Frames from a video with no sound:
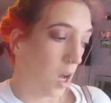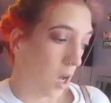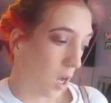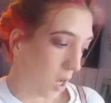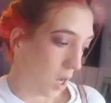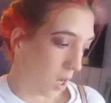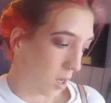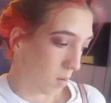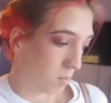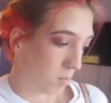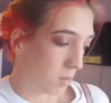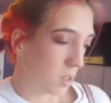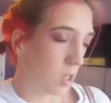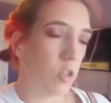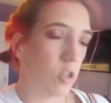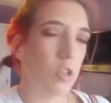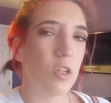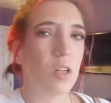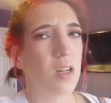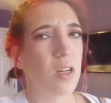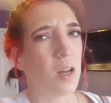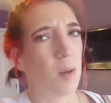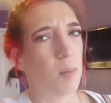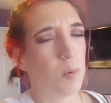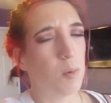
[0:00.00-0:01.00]
Cause there's a
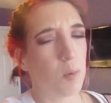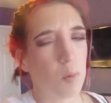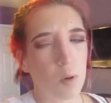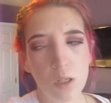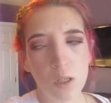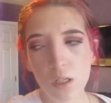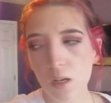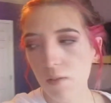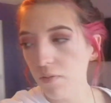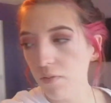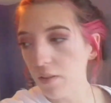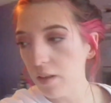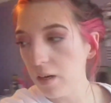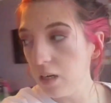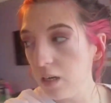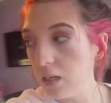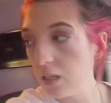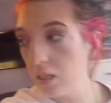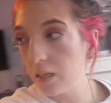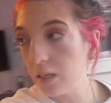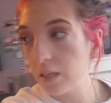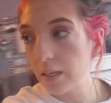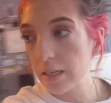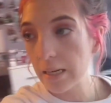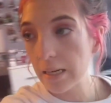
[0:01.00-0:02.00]
couple more stuff that I
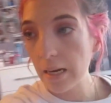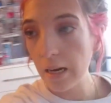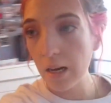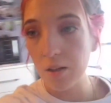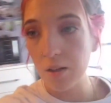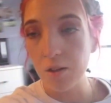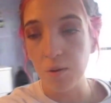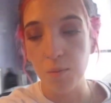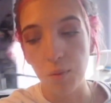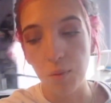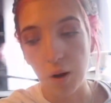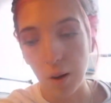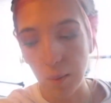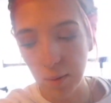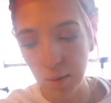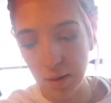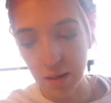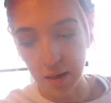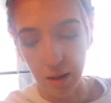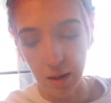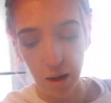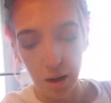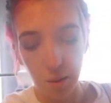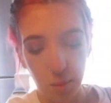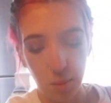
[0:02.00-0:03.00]
need to get. So I'm probably
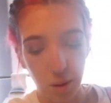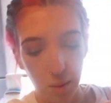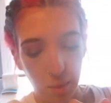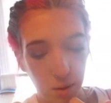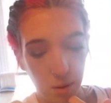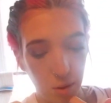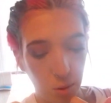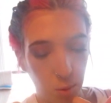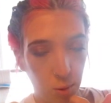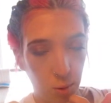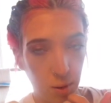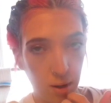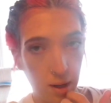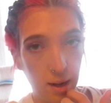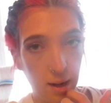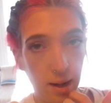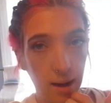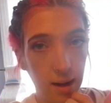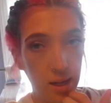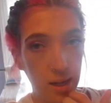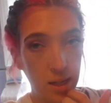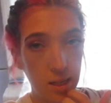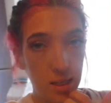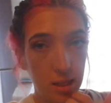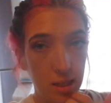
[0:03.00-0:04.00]
gonna
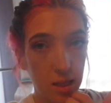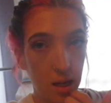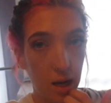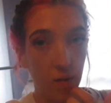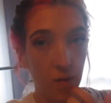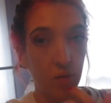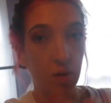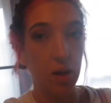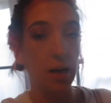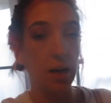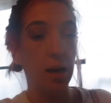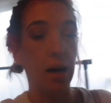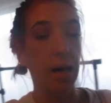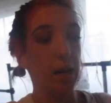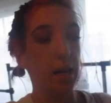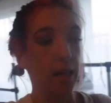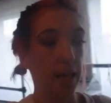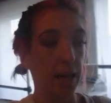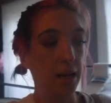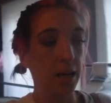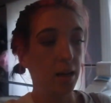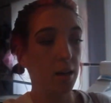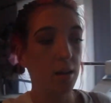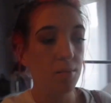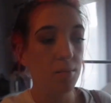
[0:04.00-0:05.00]
organize stuff and kinda like